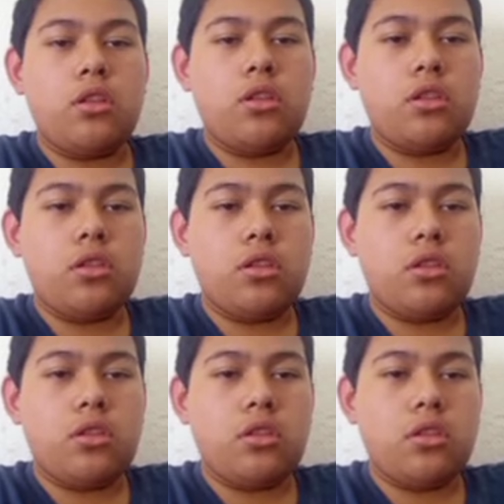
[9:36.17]

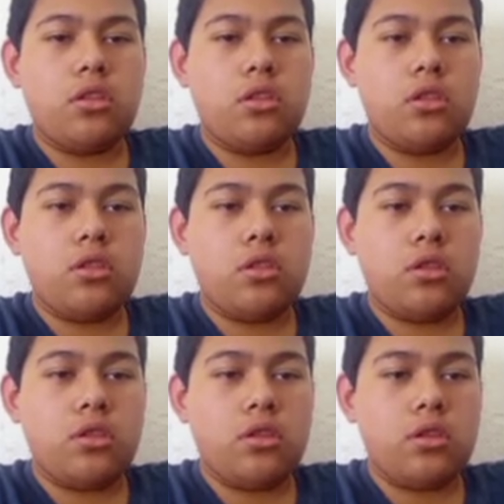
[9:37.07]

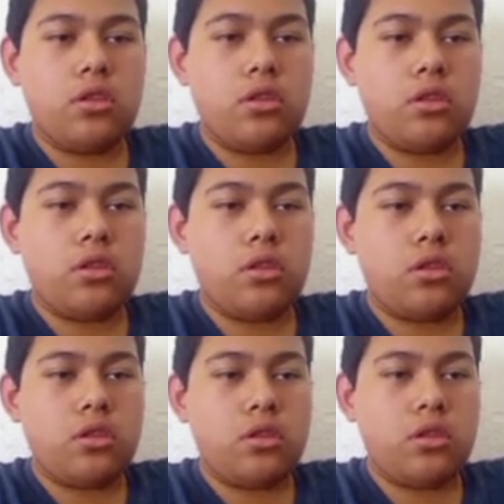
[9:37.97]

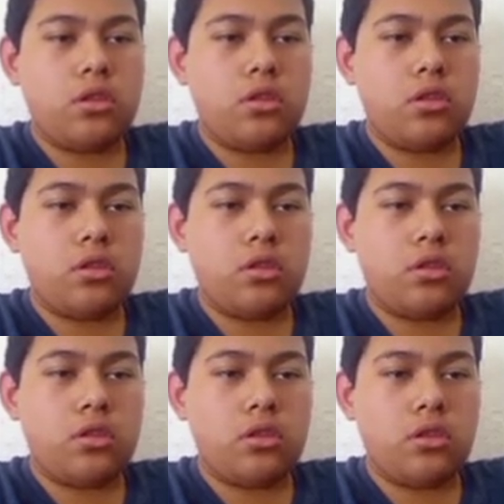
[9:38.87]

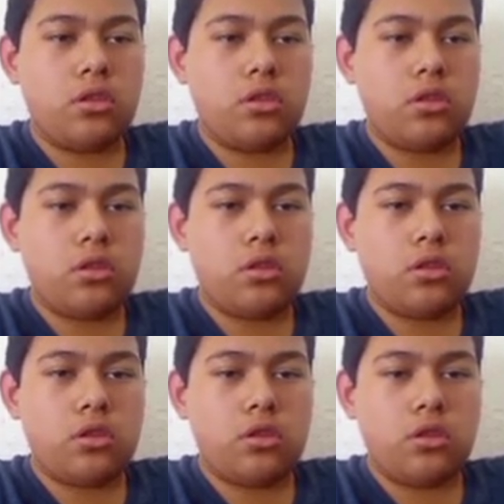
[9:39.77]

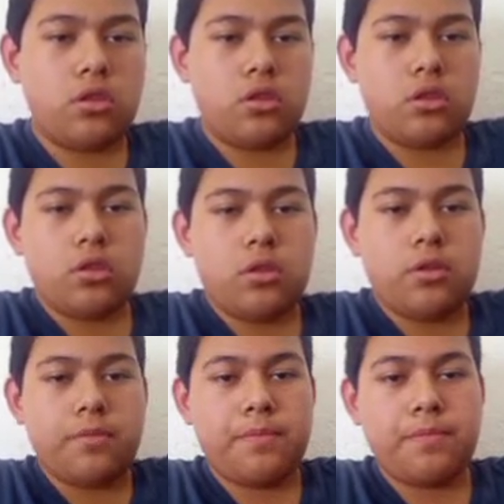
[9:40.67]

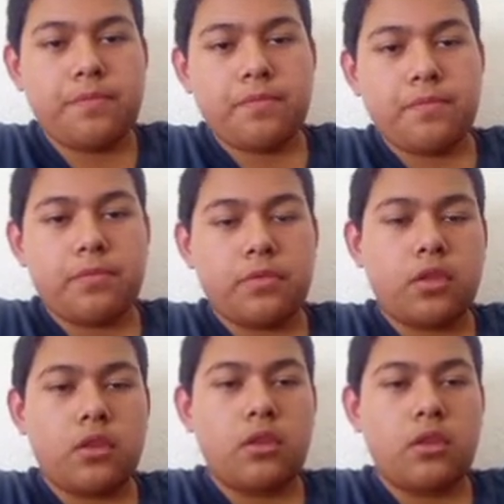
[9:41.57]
Nothing is said.